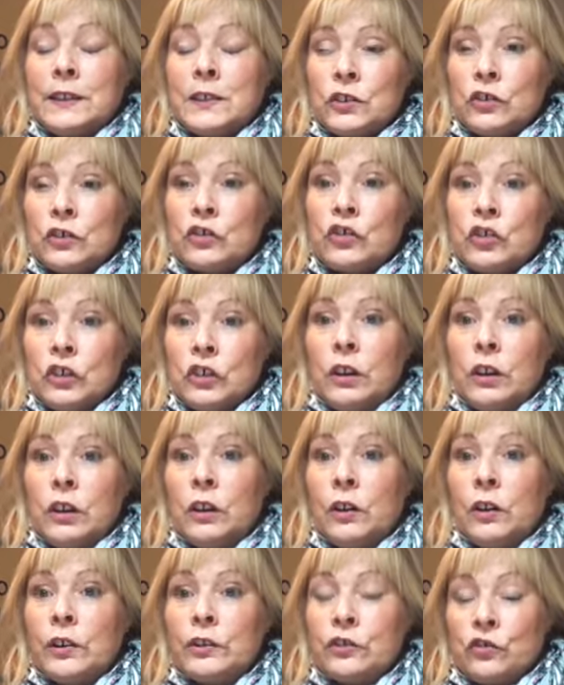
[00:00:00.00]
such a
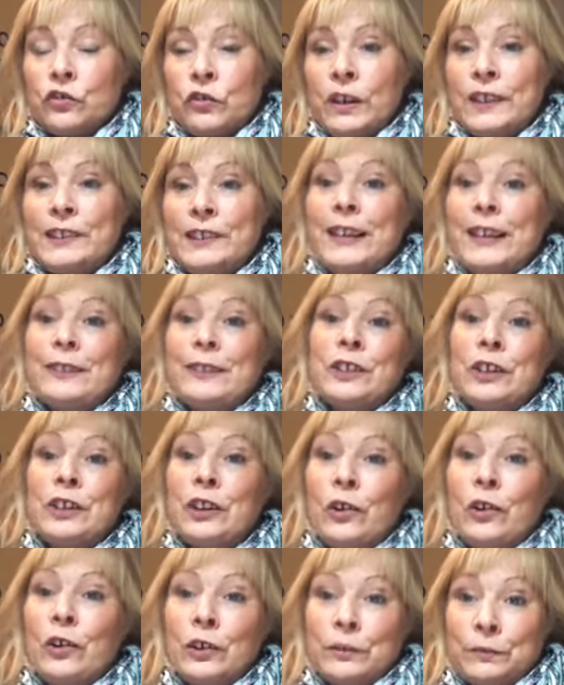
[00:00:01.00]
lot of stress out of
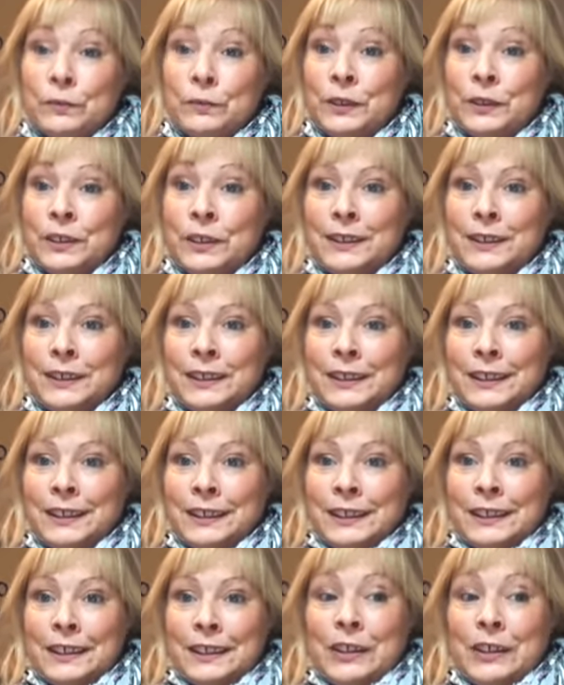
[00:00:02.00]
life.
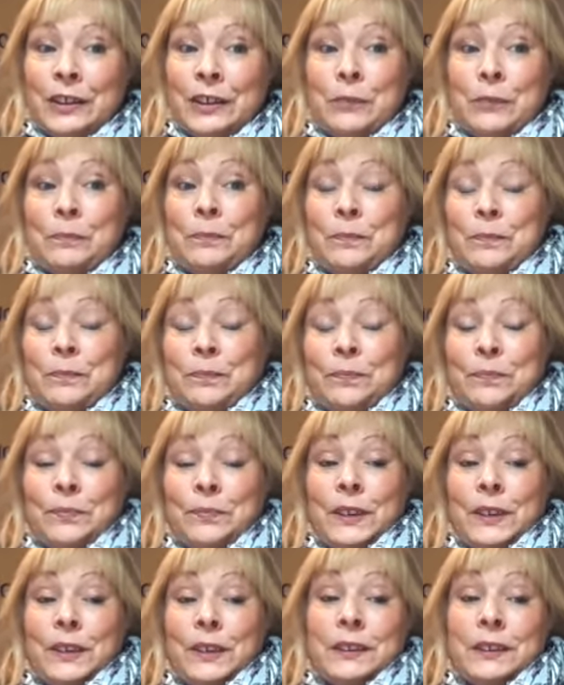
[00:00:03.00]
Totally.
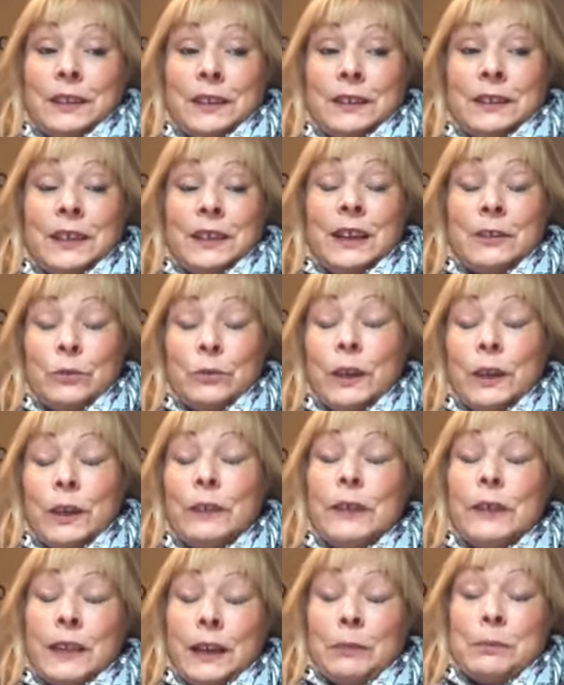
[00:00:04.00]
And, mm. that
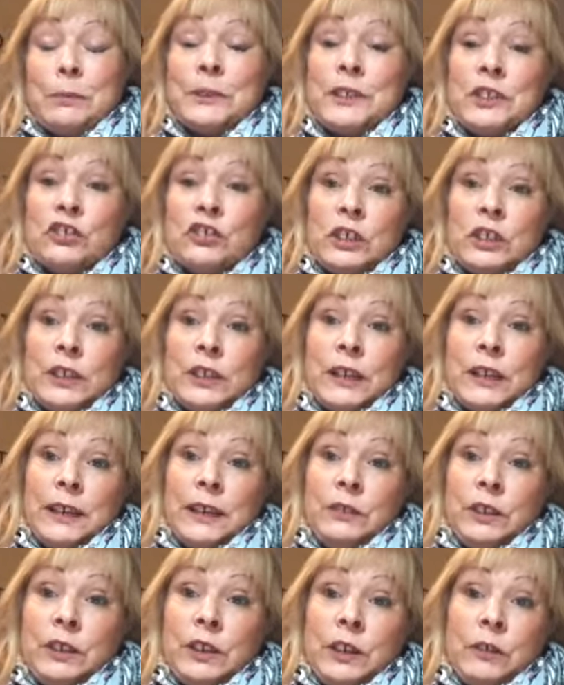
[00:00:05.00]
we're in that position now,
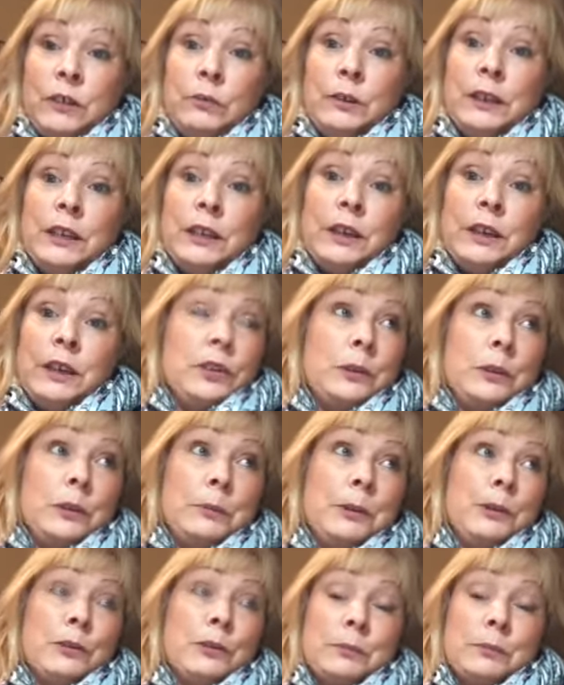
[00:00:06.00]
you know, we know that the
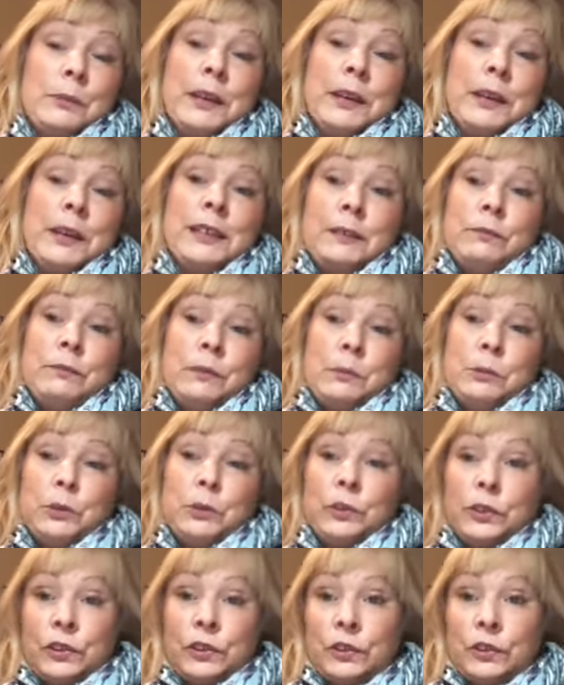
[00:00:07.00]
bills are paid every month.